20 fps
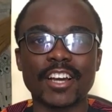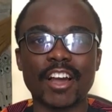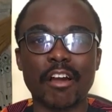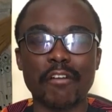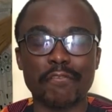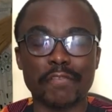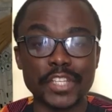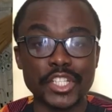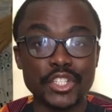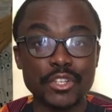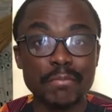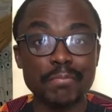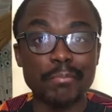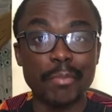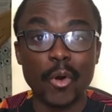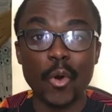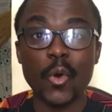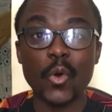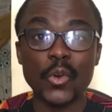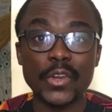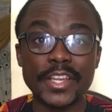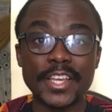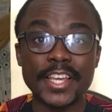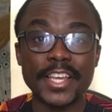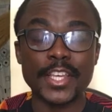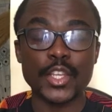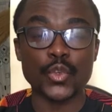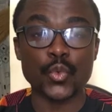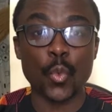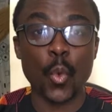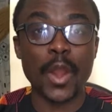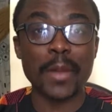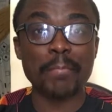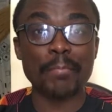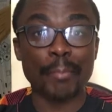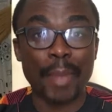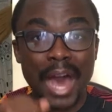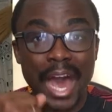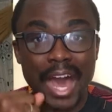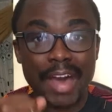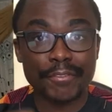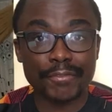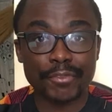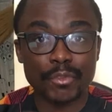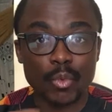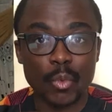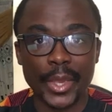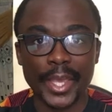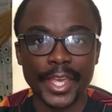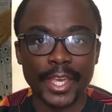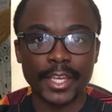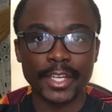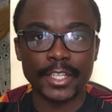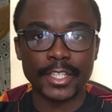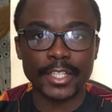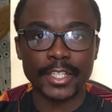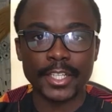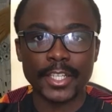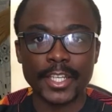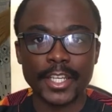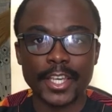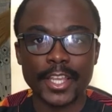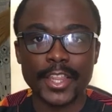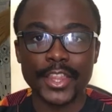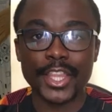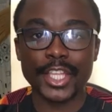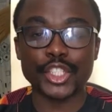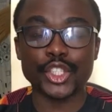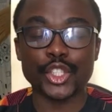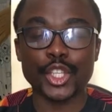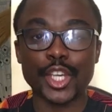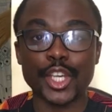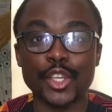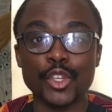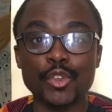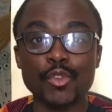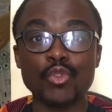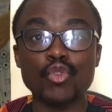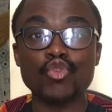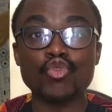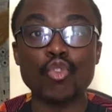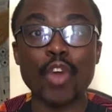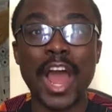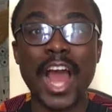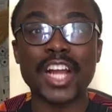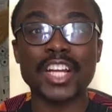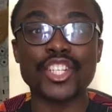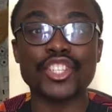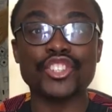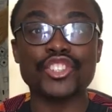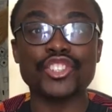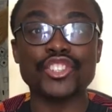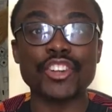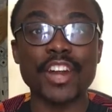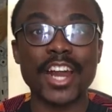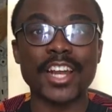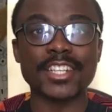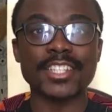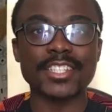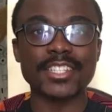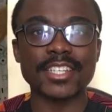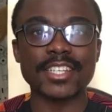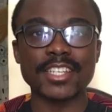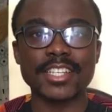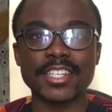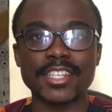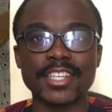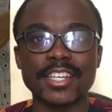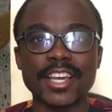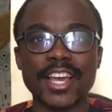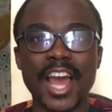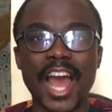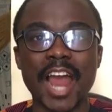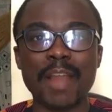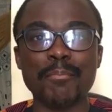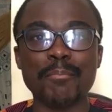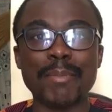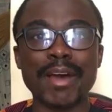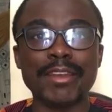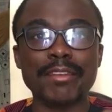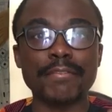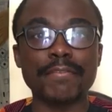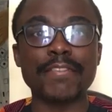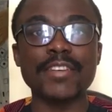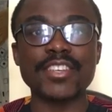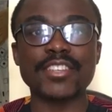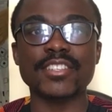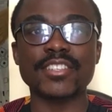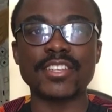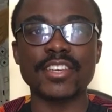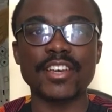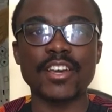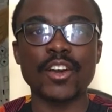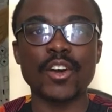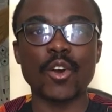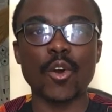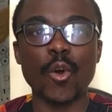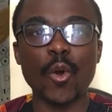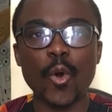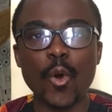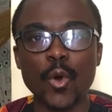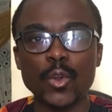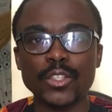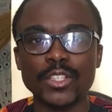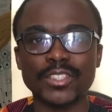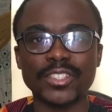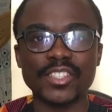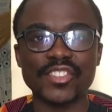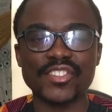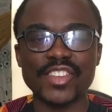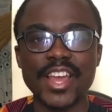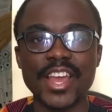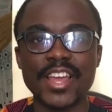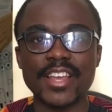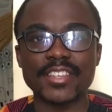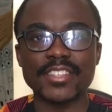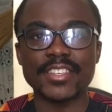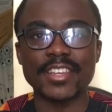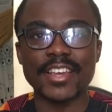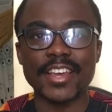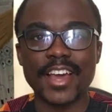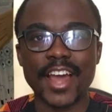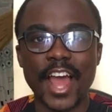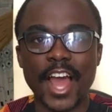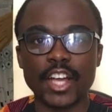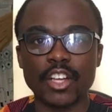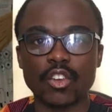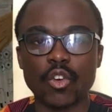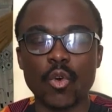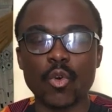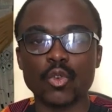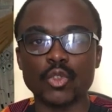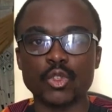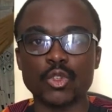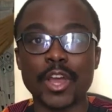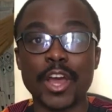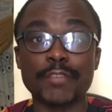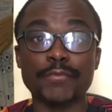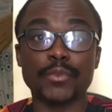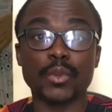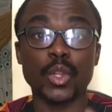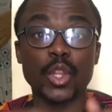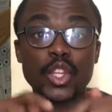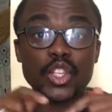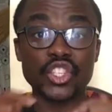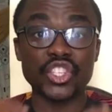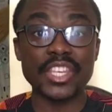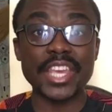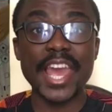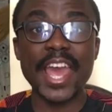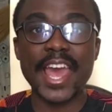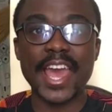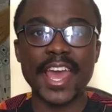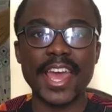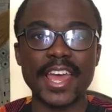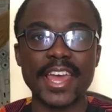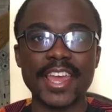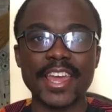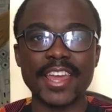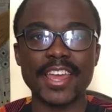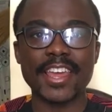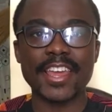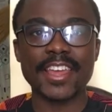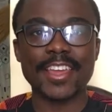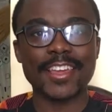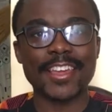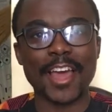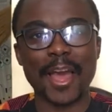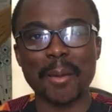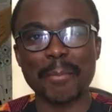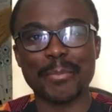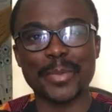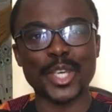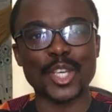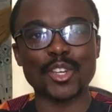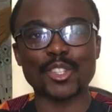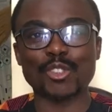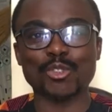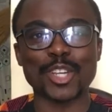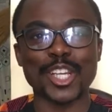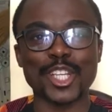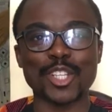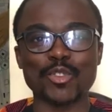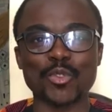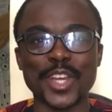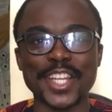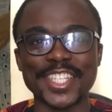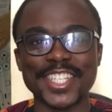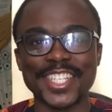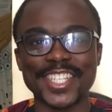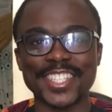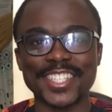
A vision board is one powerful way that you can use to attract and manifest all the desires and goals you have for this year and beyond 2020.